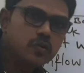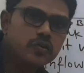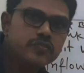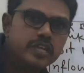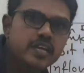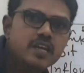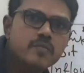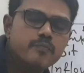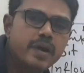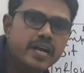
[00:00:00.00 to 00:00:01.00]
closing
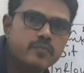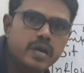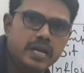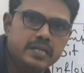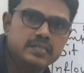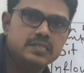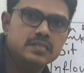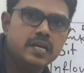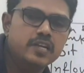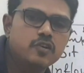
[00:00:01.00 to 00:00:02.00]
bank balance.
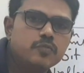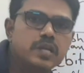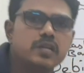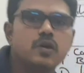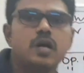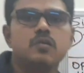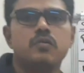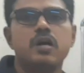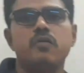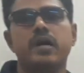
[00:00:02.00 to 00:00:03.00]
I hope that you all would
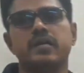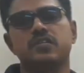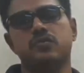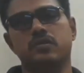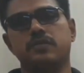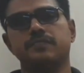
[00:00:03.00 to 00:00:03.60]
have understood.